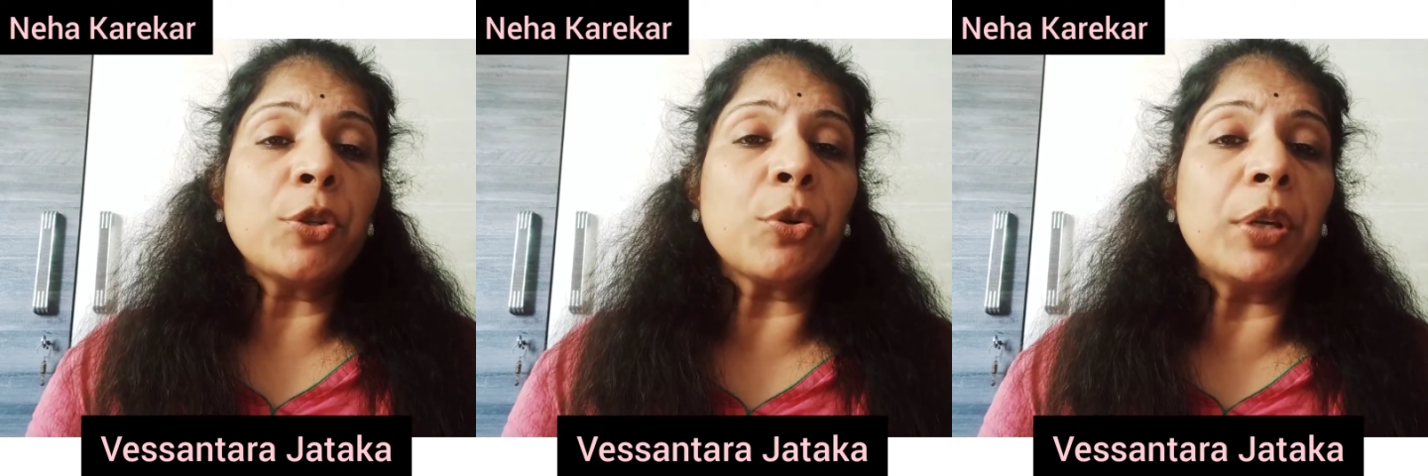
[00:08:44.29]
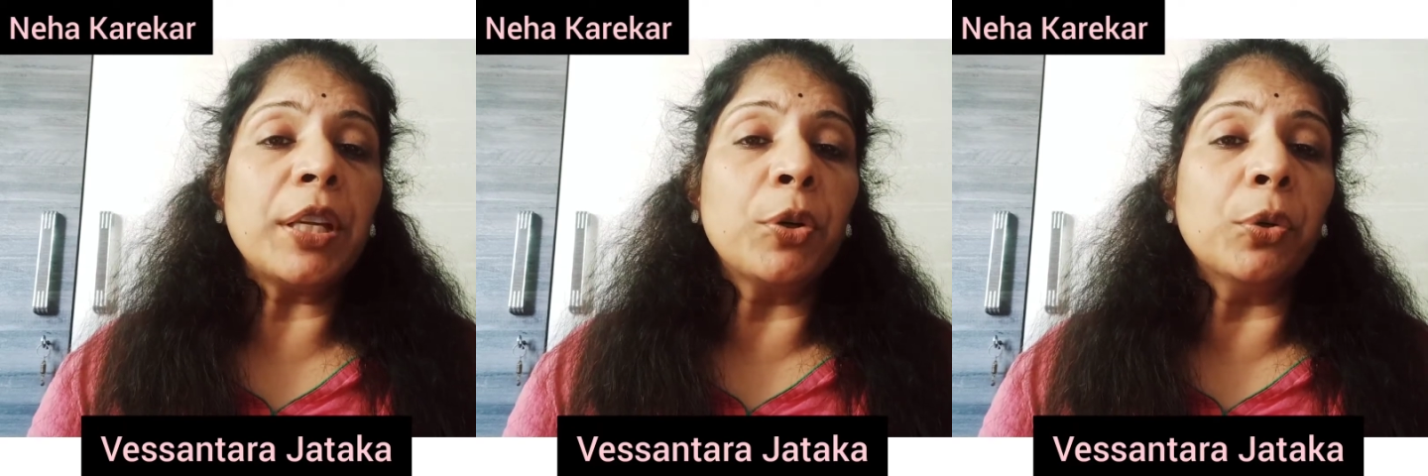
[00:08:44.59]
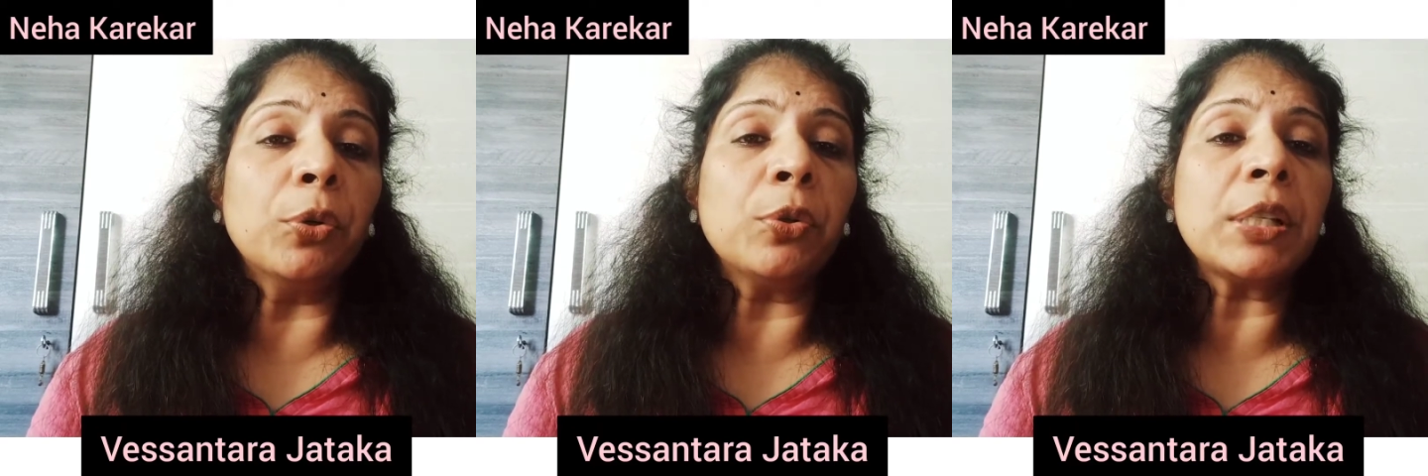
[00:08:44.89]
so he
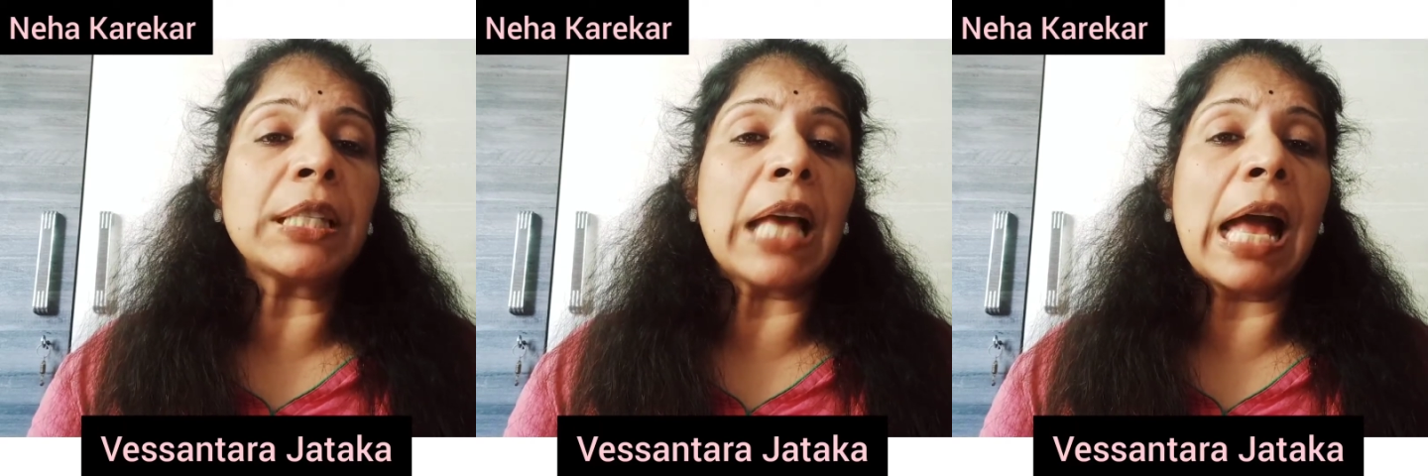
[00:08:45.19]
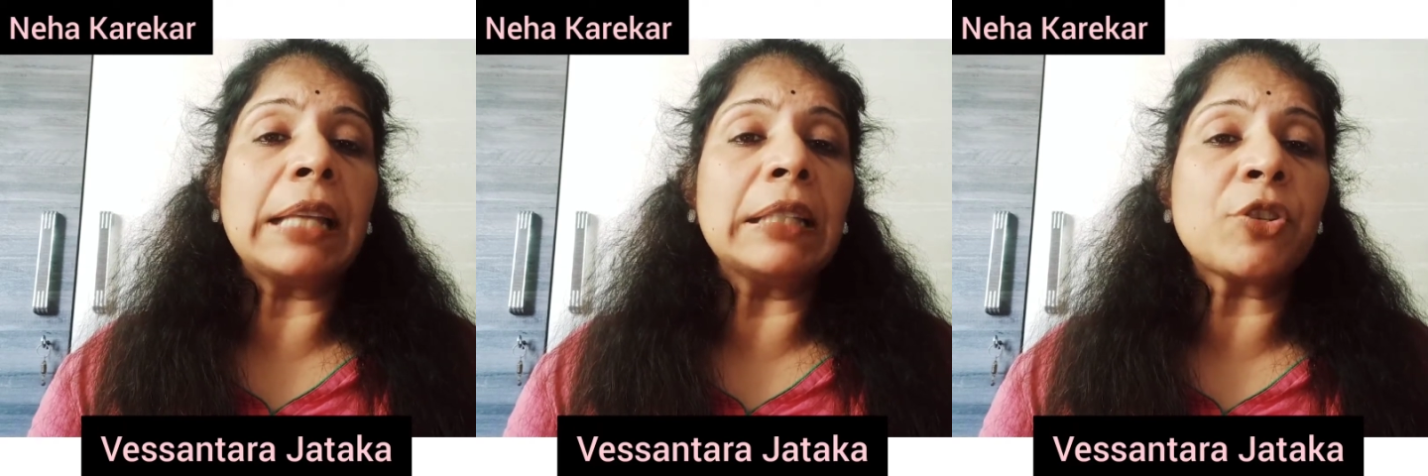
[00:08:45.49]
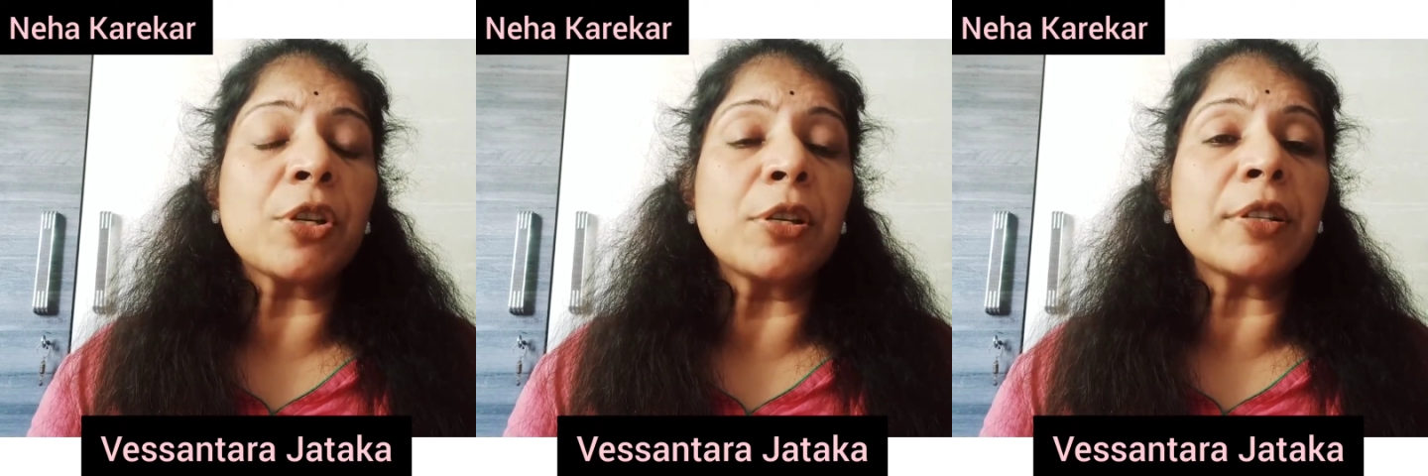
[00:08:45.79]
goes and the
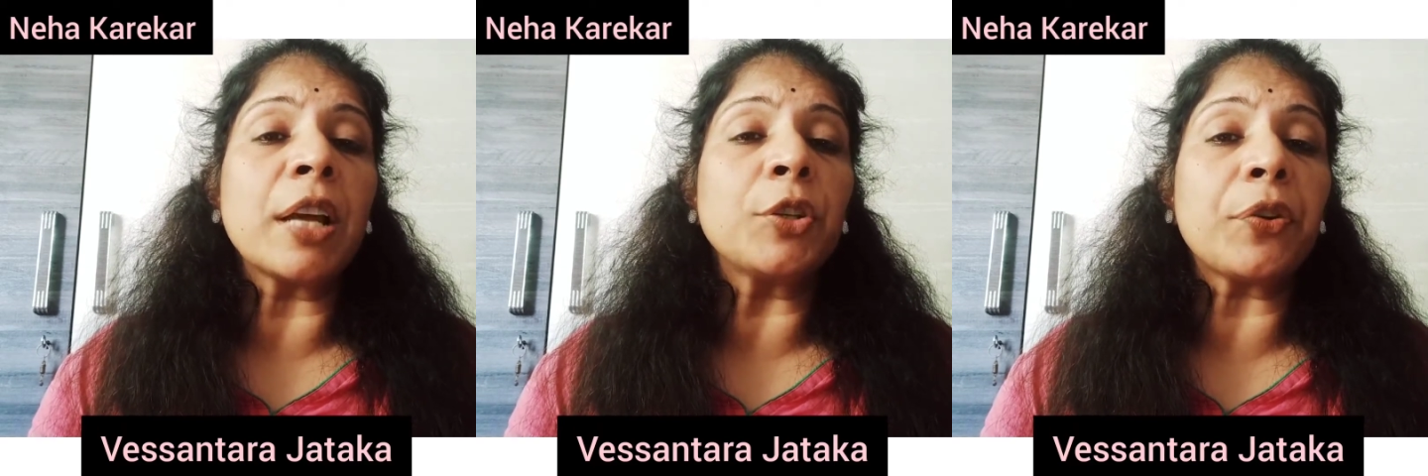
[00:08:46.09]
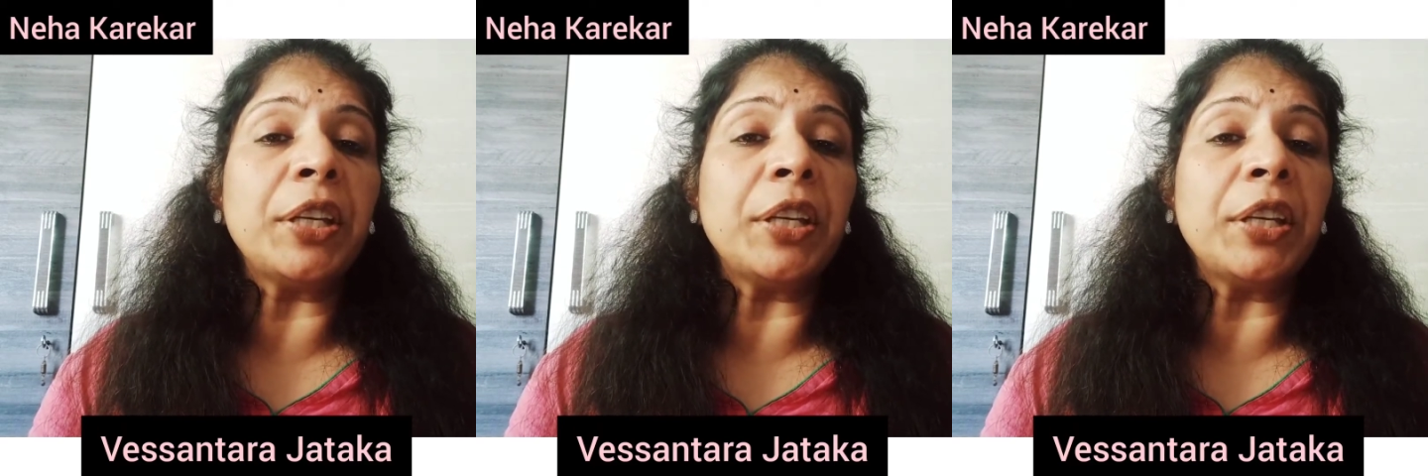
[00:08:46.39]
children are